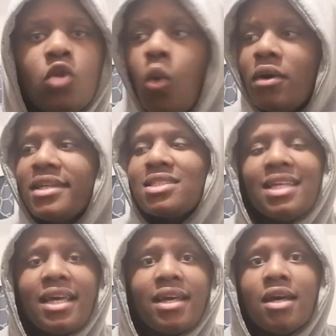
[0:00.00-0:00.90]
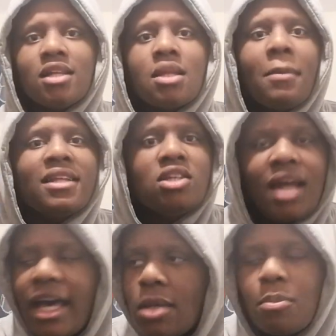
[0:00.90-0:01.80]
No one is near the Man
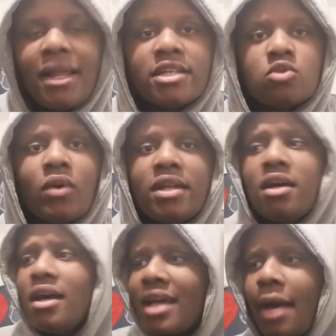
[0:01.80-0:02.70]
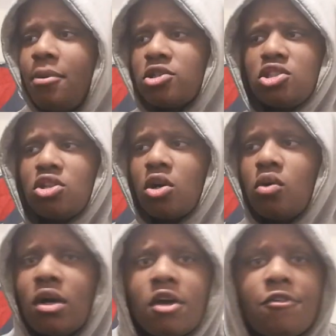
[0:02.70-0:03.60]
United players when Kepa's, you
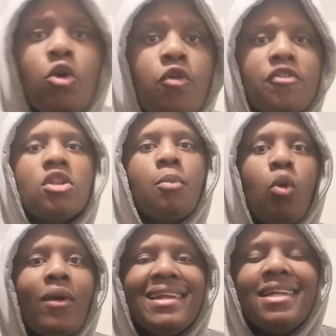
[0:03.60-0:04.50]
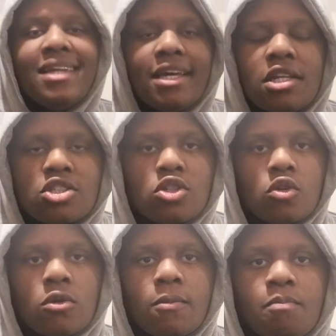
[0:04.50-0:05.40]
know, hoofing the ball when he needed
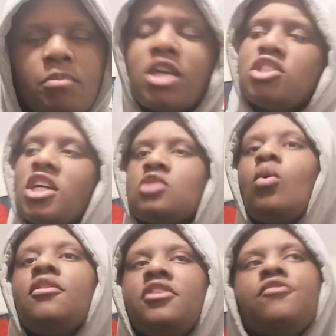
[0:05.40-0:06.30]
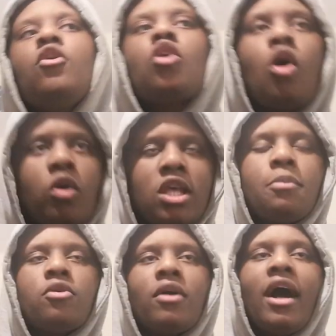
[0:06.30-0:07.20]
to. Because it's one thing for a
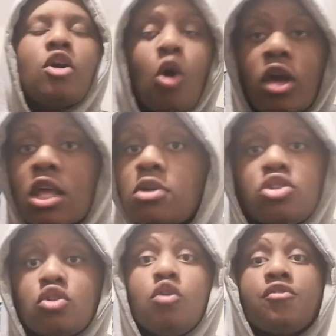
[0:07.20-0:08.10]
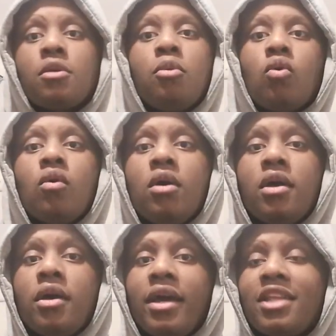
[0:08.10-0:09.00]
goalkeeper, right? A goalkeeper can just hoof the ball.
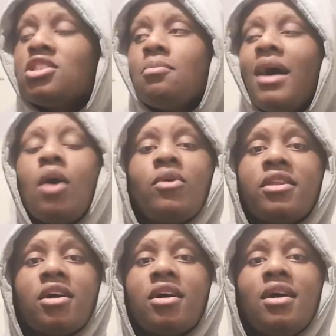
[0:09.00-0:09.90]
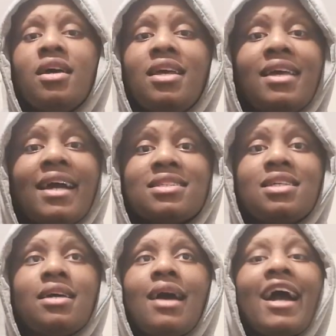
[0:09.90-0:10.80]
It doesn't matter whether he
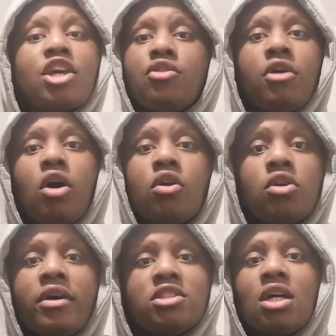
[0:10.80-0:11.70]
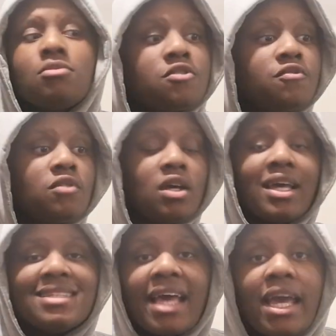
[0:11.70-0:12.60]
gets it accurate or not in terms of
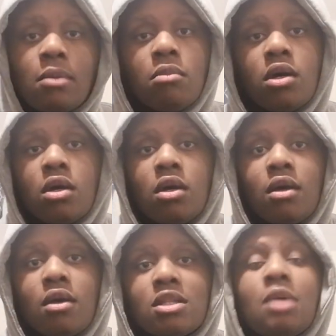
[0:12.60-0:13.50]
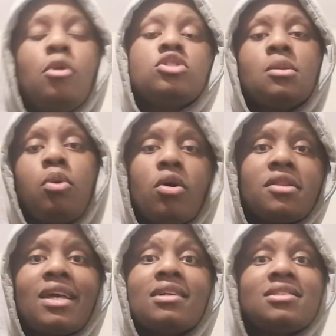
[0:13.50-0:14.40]
his aim. The most
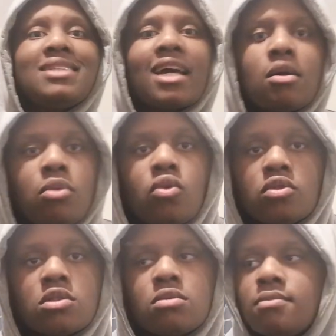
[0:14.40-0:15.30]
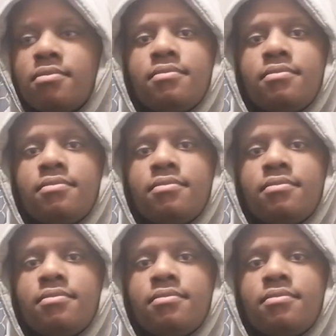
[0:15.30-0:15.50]
important thing is second balls.